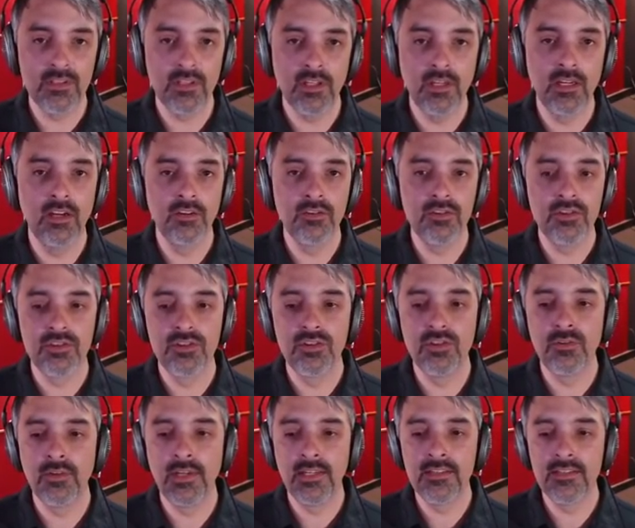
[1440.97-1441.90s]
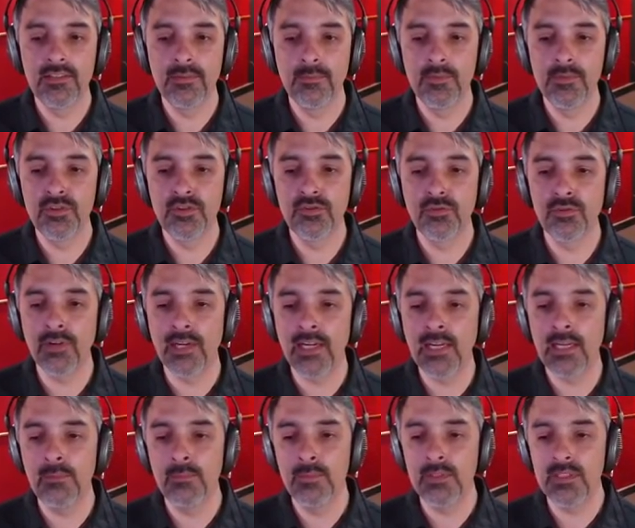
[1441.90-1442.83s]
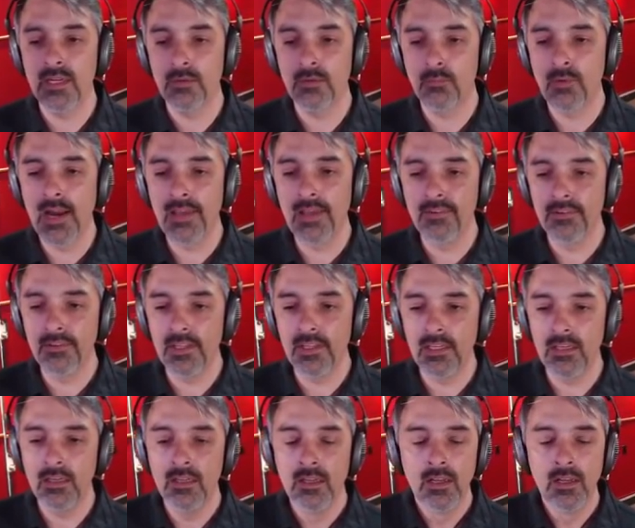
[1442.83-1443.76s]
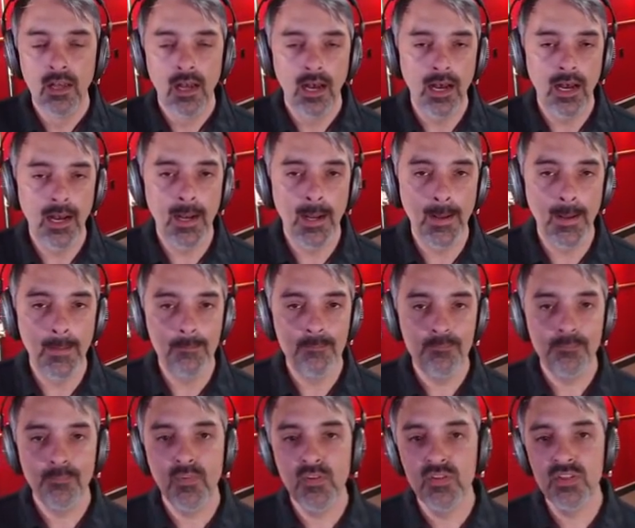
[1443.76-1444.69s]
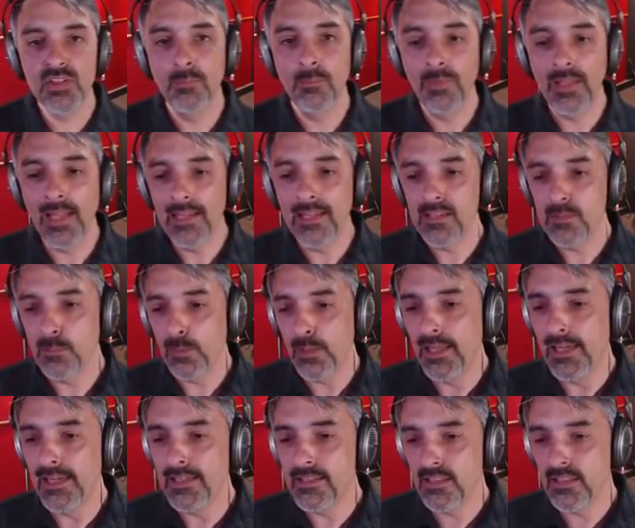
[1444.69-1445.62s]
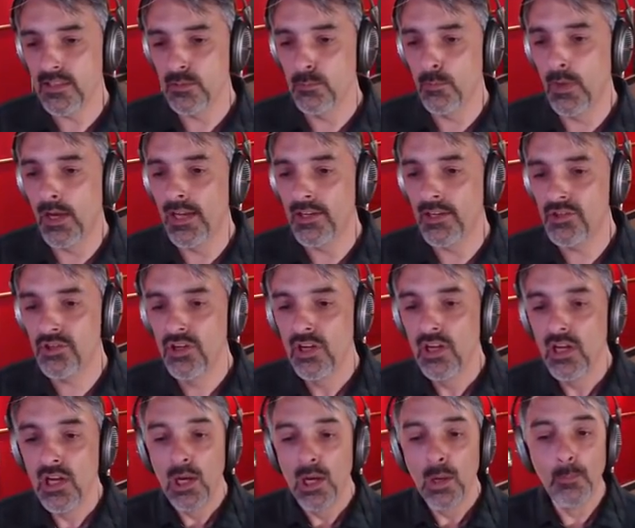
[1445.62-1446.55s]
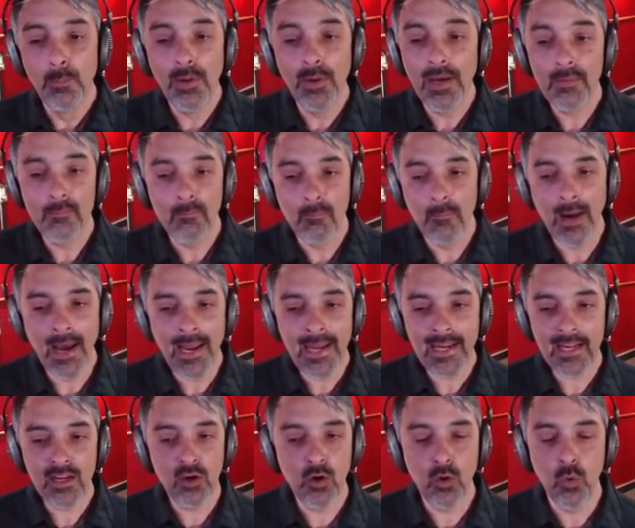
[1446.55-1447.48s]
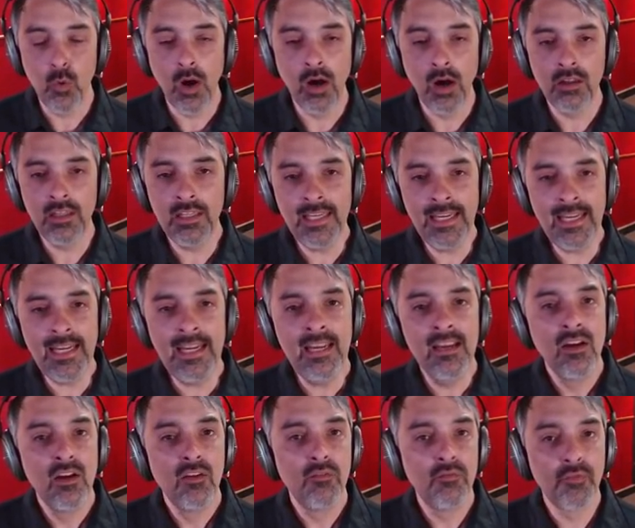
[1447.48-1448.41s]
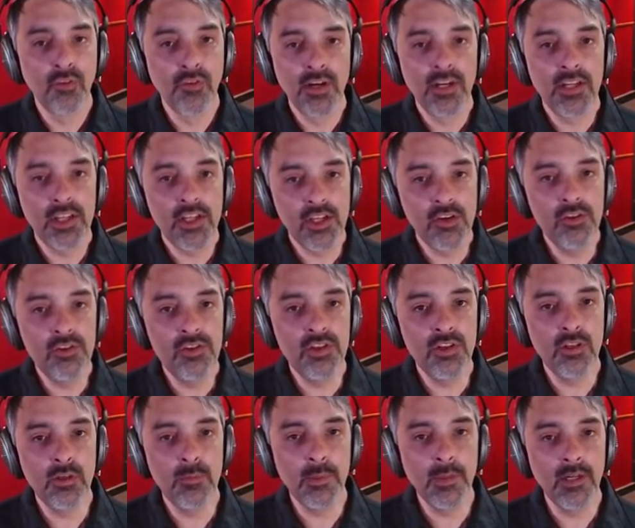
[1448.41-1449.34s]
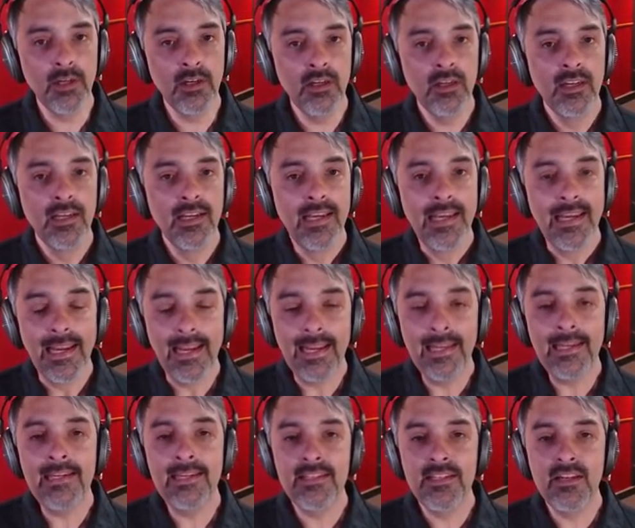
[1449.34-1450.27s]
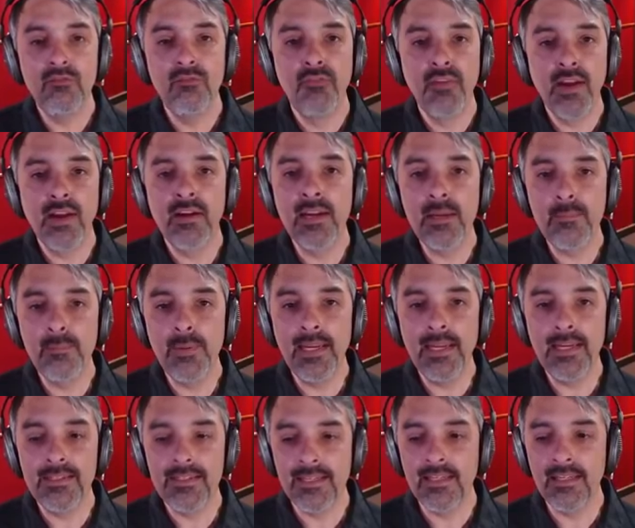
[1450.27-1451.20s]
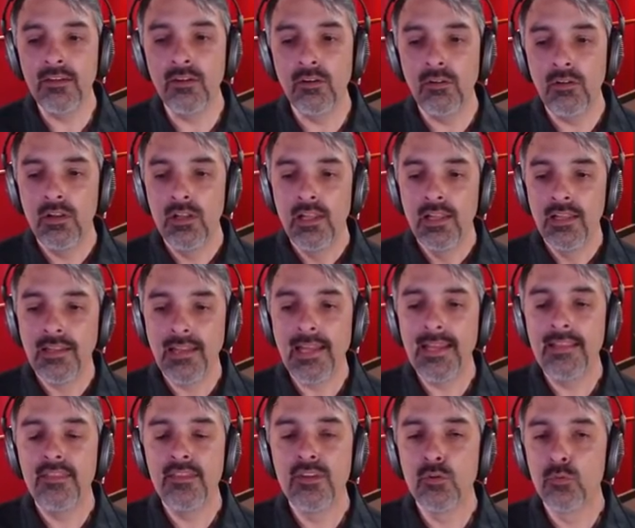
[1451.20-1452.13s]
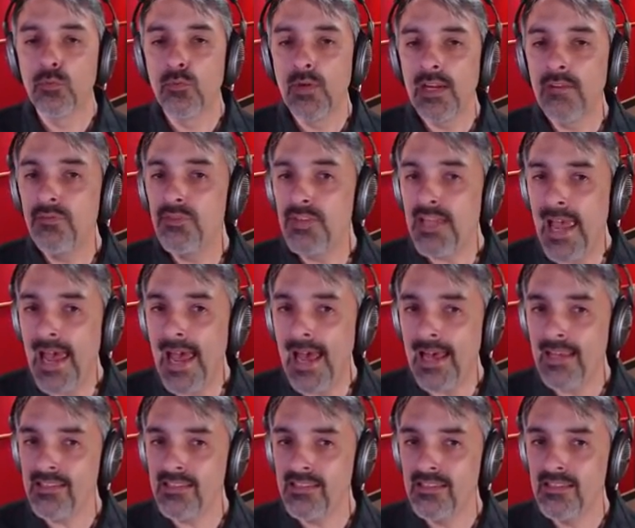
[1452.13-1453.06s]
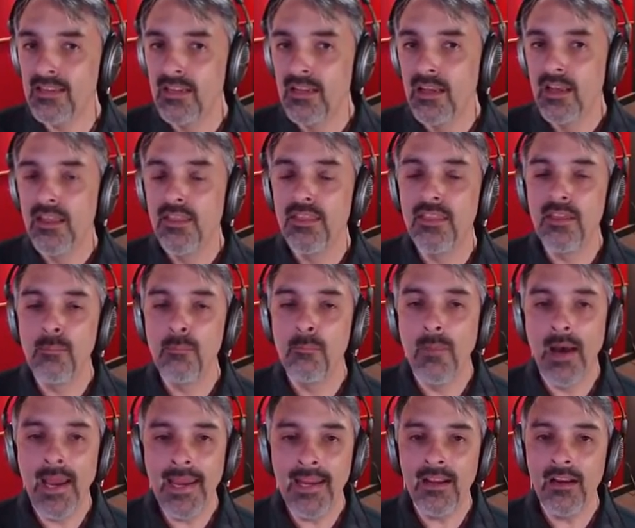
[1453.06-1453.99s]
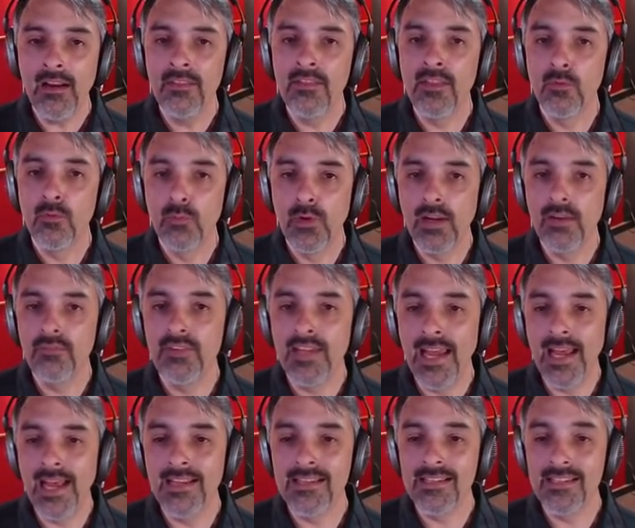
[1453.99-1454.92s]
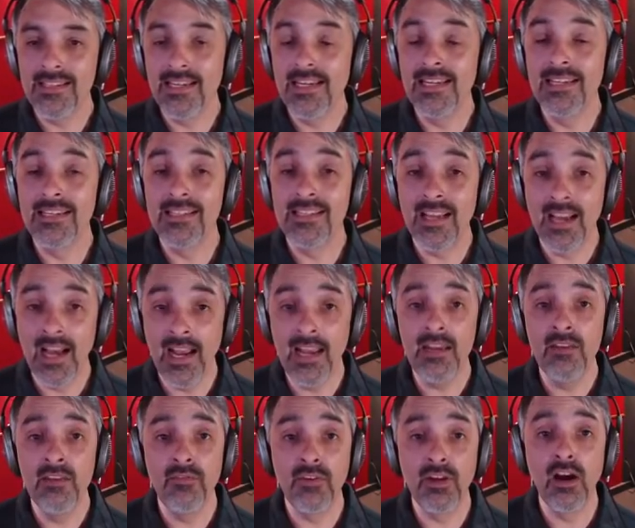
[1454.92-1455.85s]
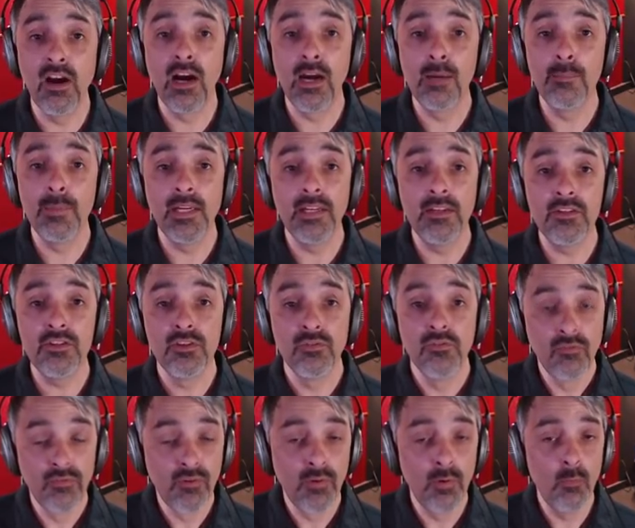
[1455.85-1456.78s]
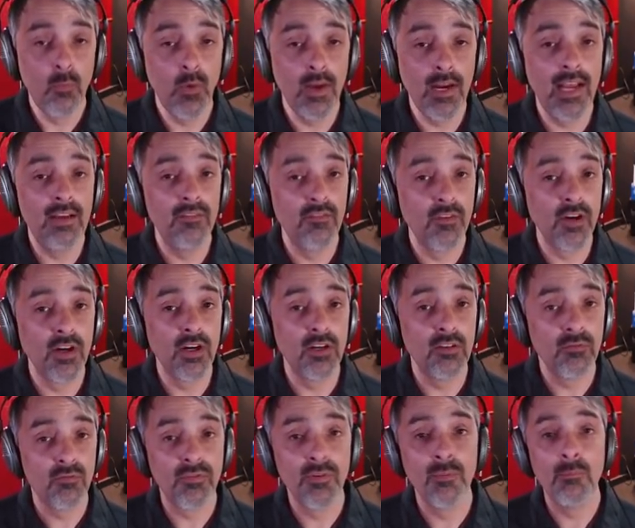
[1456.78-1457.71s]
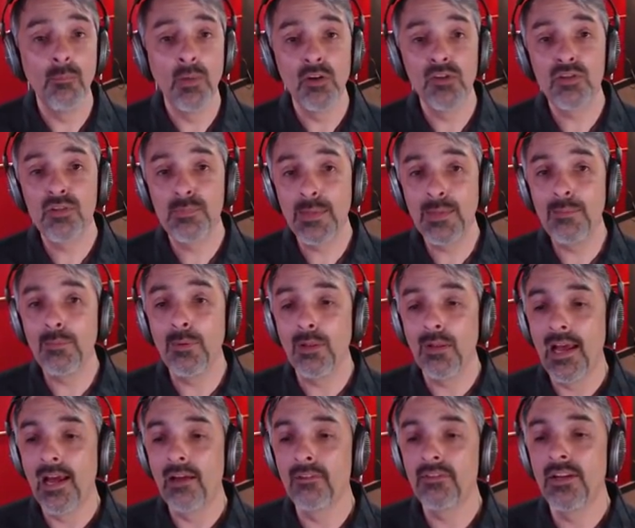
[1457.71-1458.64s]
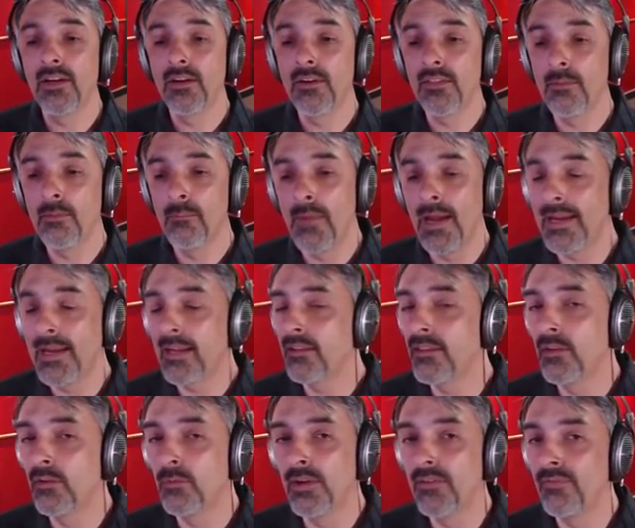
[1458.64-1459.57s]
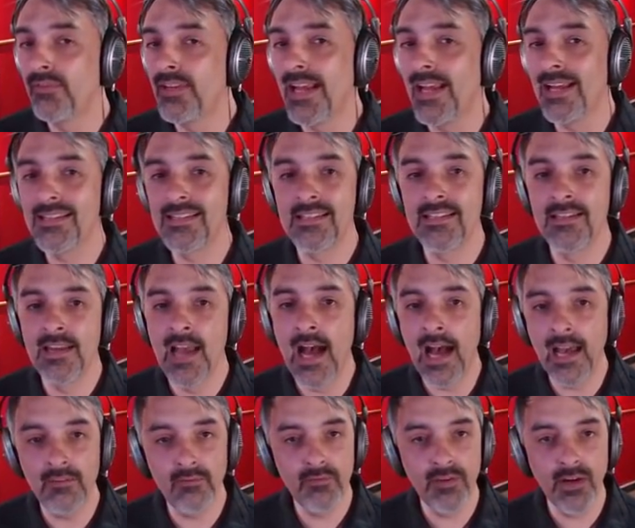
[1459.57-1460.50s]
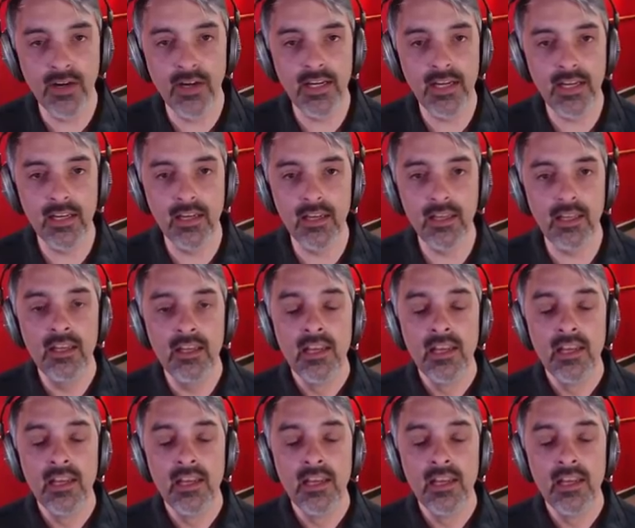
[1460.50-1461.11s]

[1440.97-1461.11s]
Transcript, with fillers: you know, just doing some streams rather than um, some Let's Plays as much. But mic quality for a YouTuber, it is a very big deal. Like the Rift S, the mic on the Rift S is kind of garbage from what I've heard from most people out there. The mic on the Rift S, not very good.